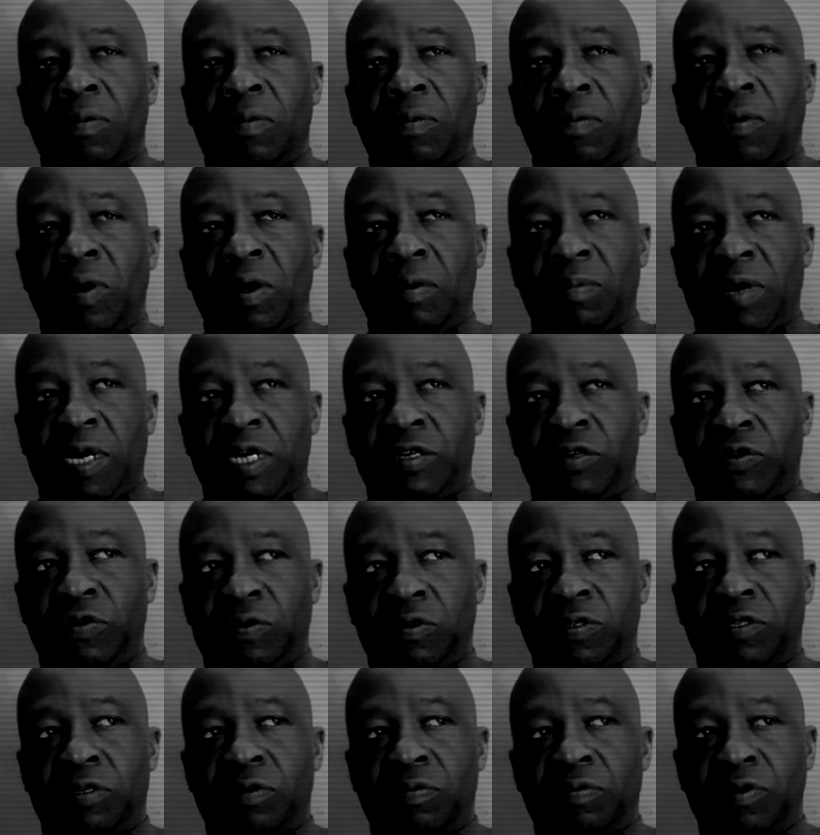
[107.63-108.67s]
When my
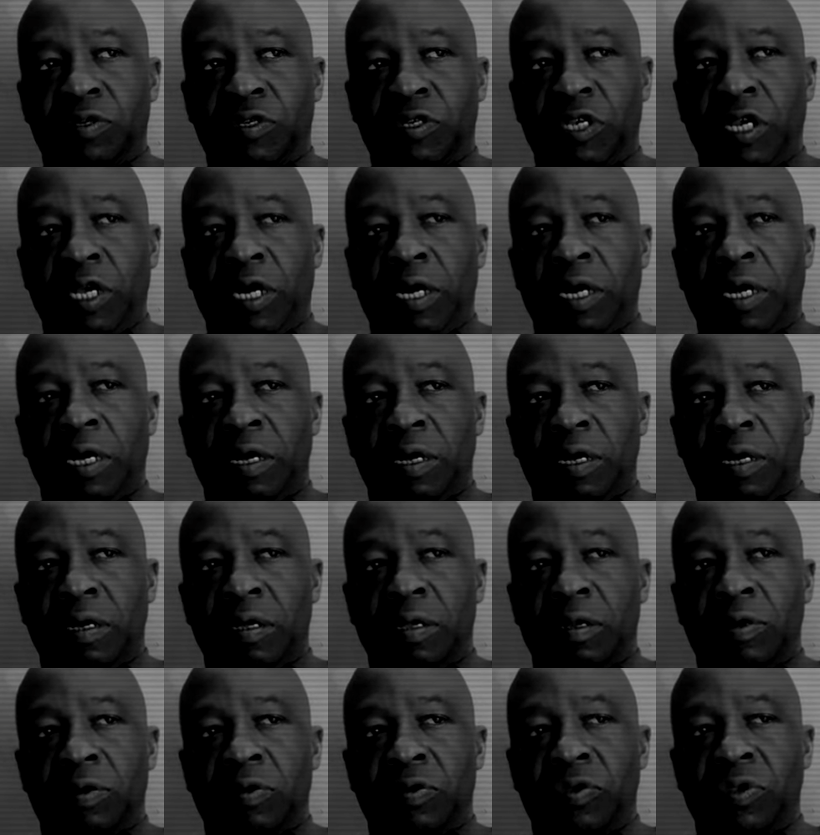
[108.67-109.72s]
daughter was young,
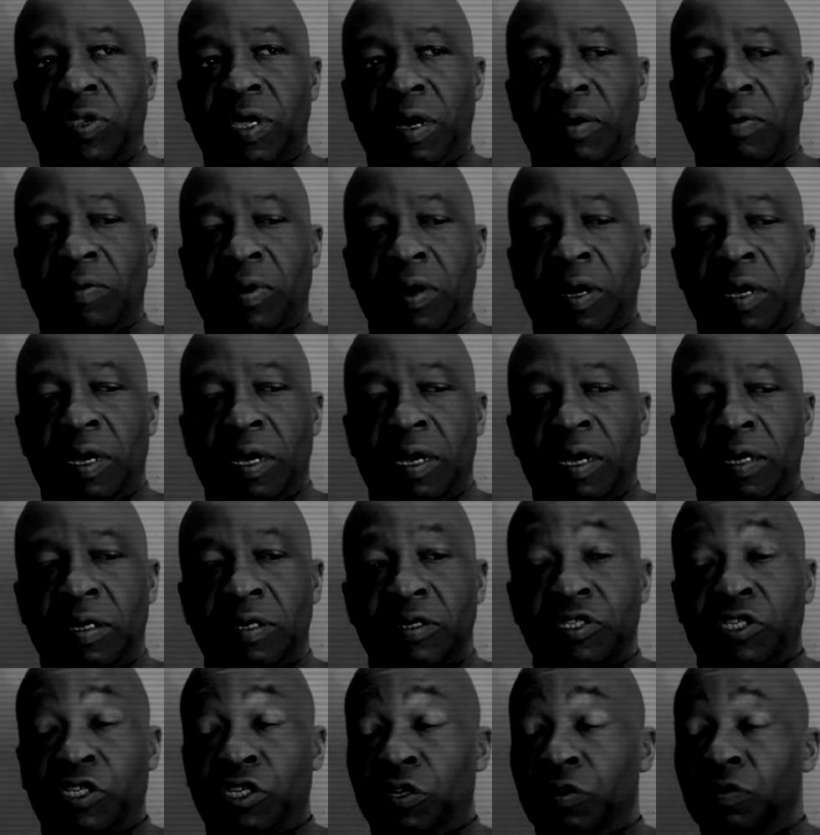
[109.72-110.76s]
there were
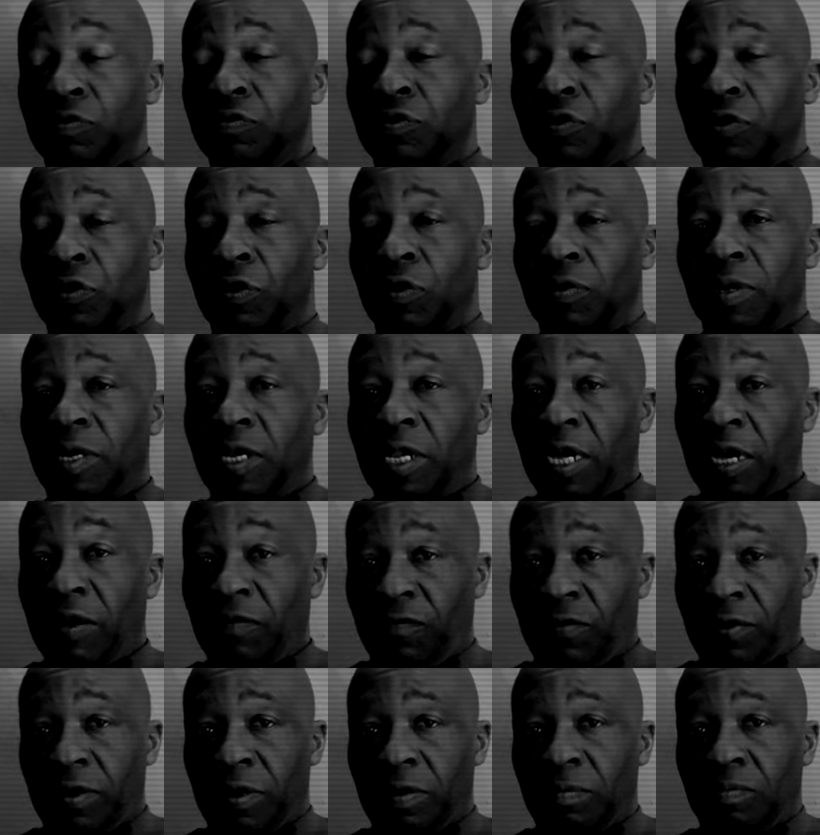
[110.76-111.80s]
children who would
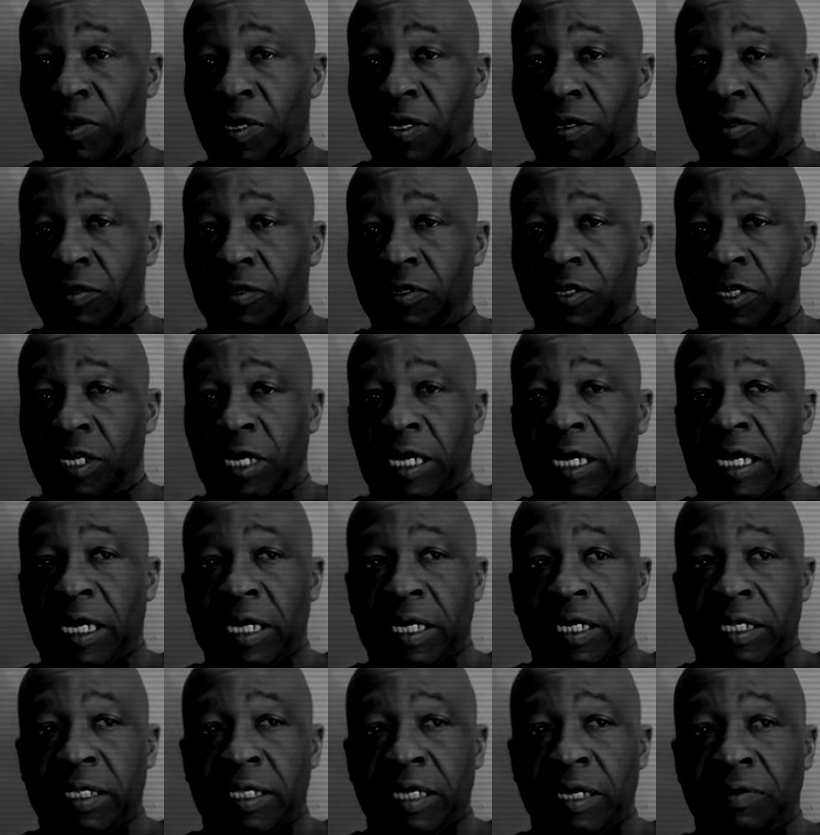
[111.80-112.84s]
laugh at her because
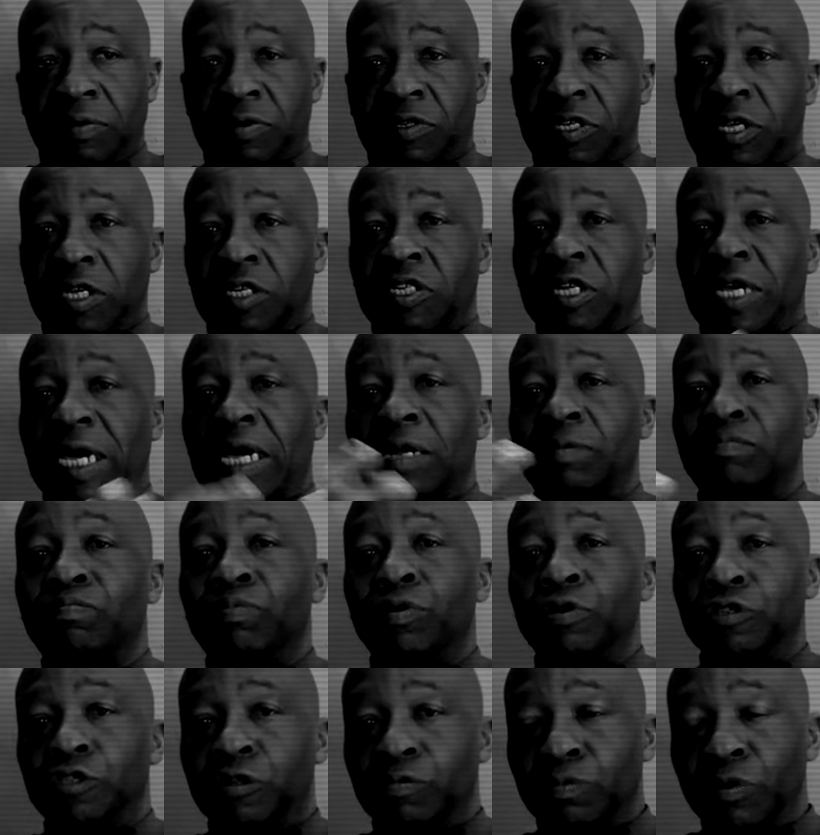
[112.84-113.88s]
they would say she had
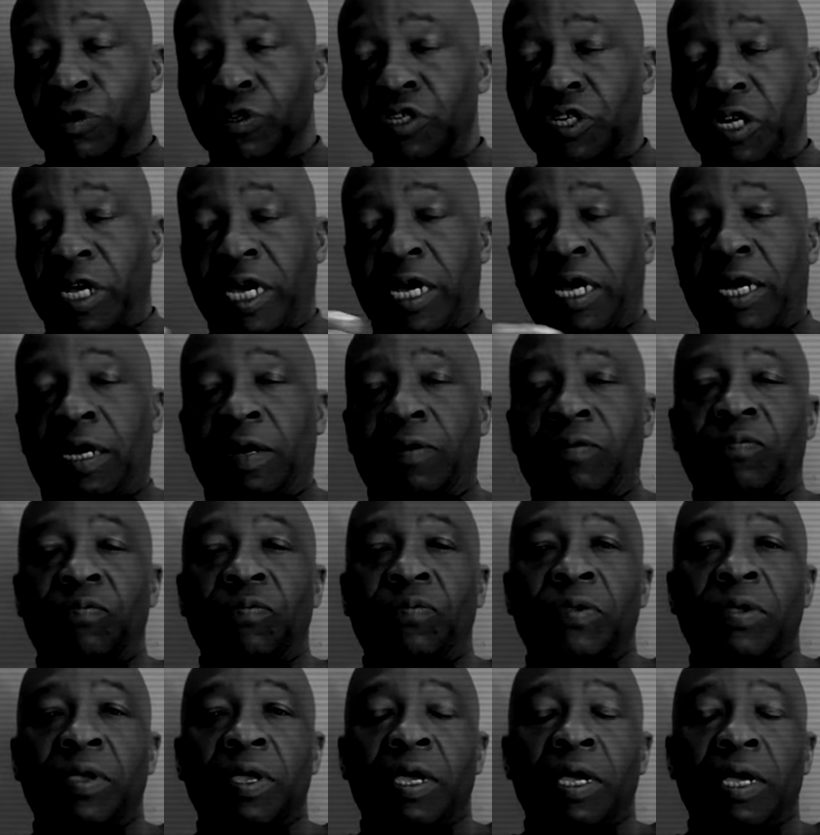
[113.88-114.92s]
bush hair.
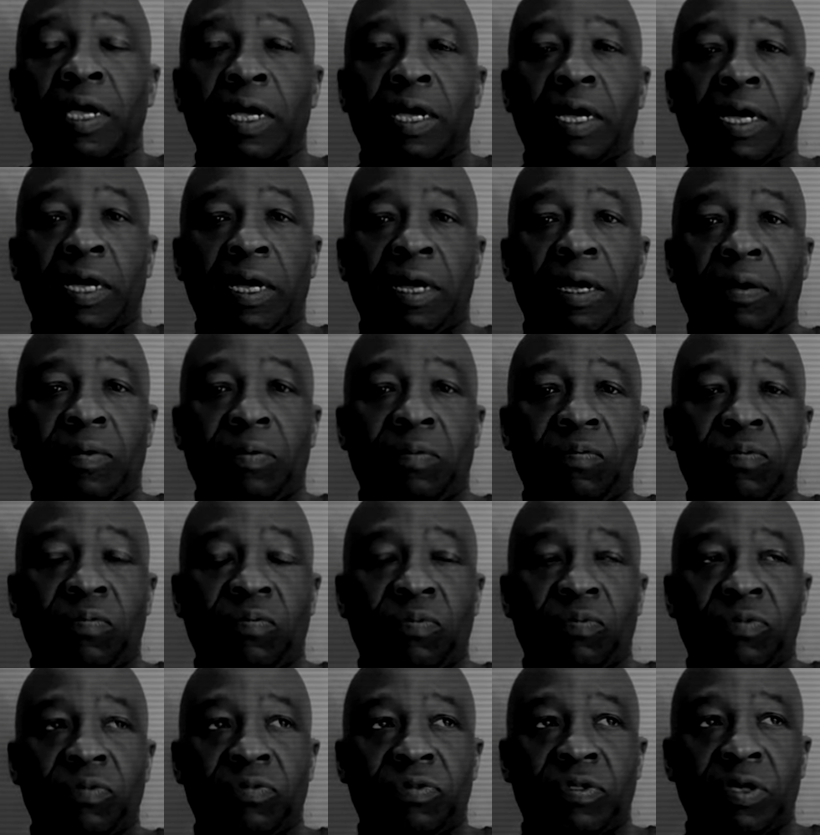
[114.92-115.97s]

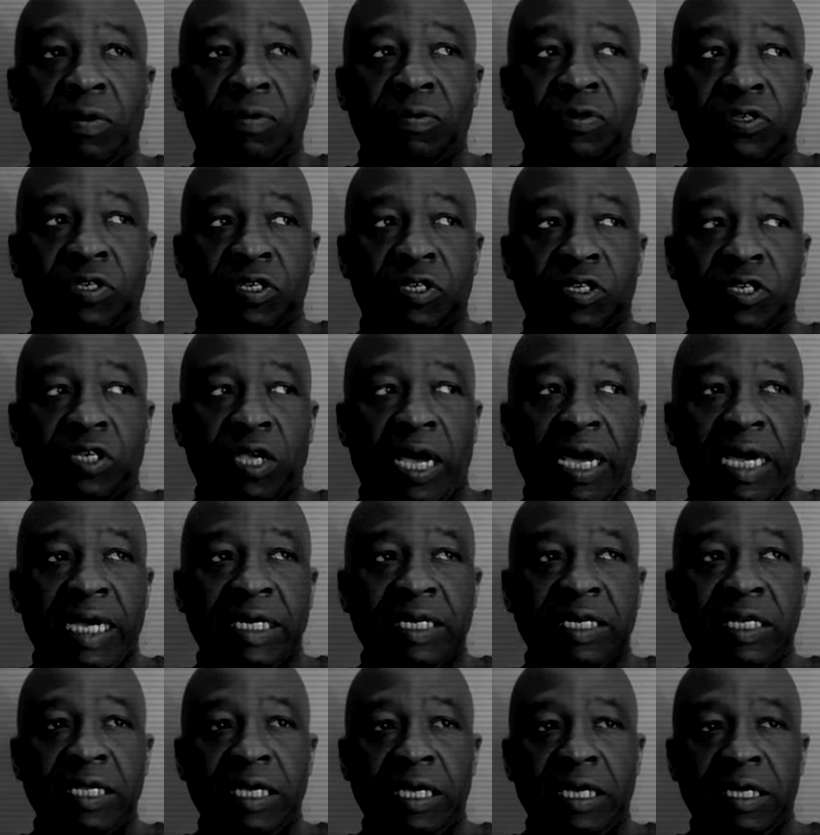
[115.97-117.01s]
There was this
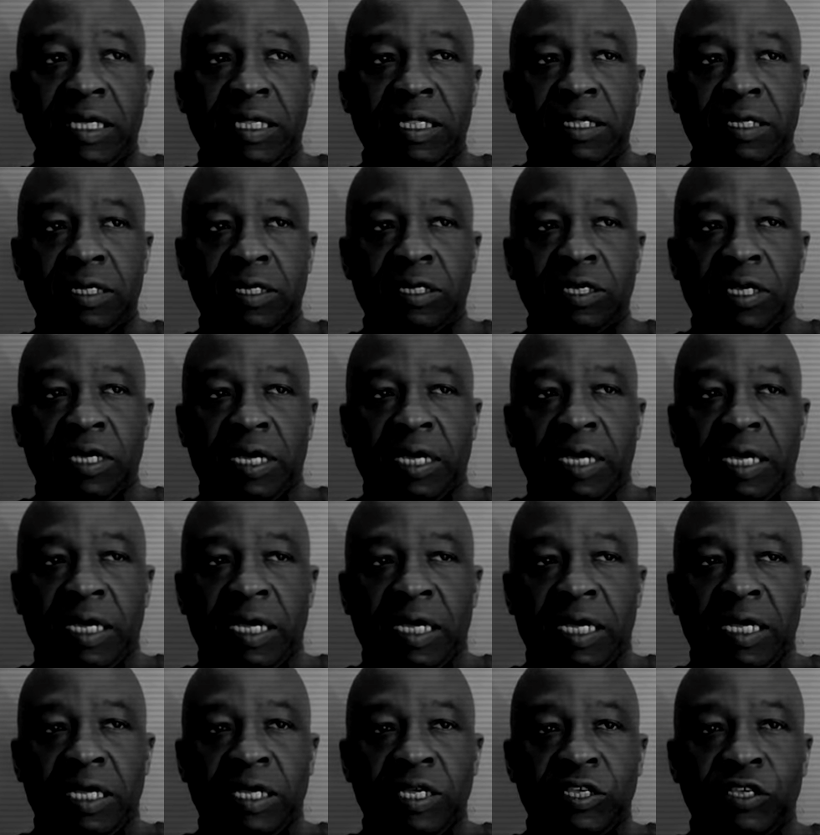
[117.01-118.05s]
idea that
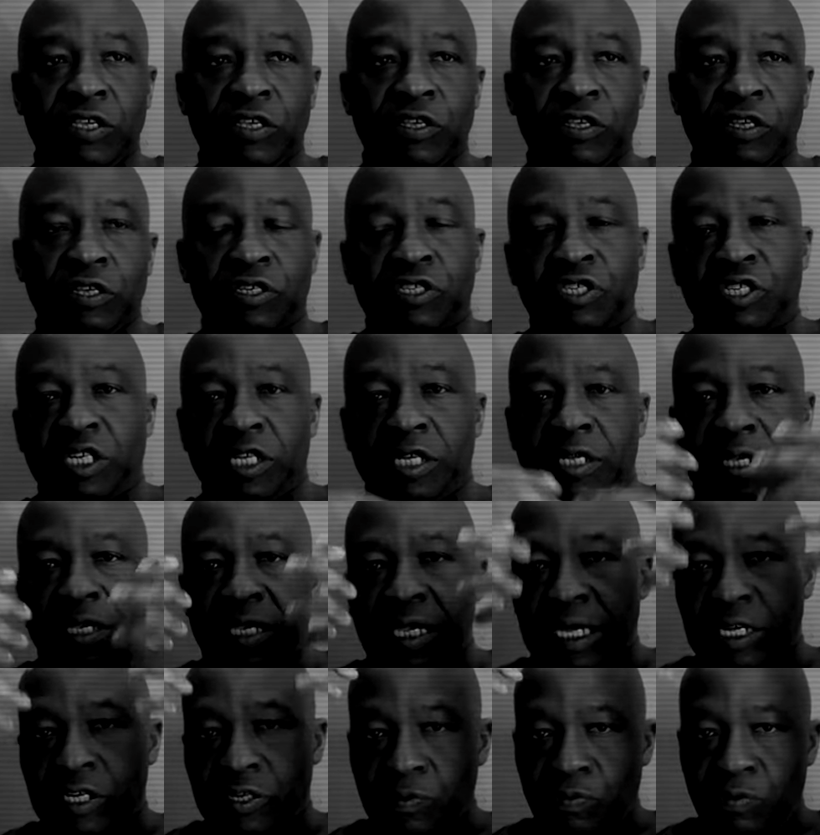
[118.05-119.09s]
we
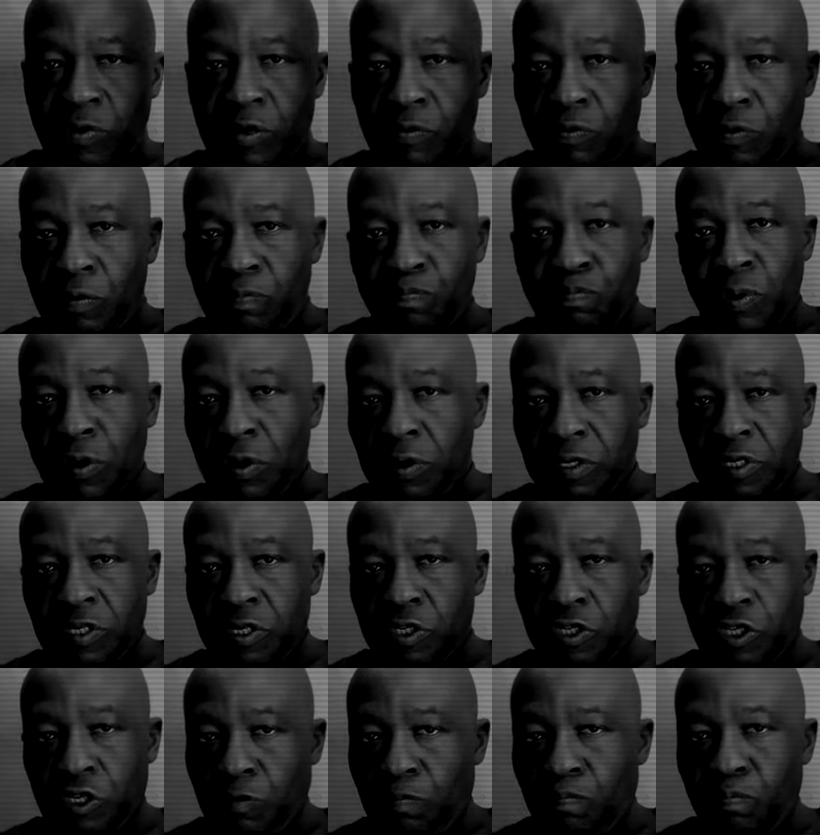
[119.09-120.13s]
should
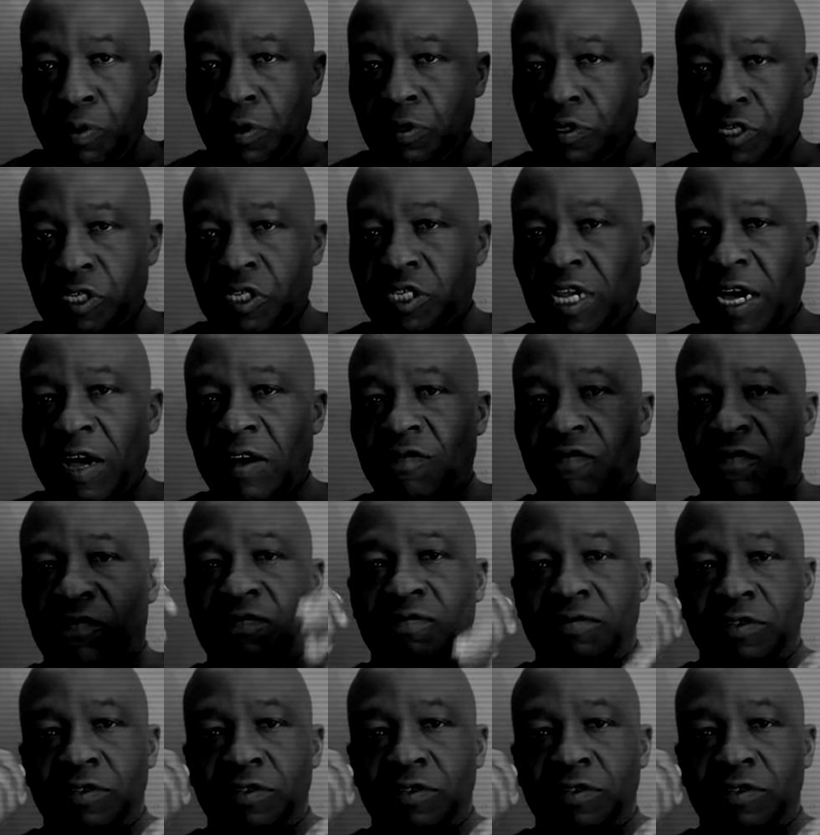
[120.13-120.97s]
put stuff,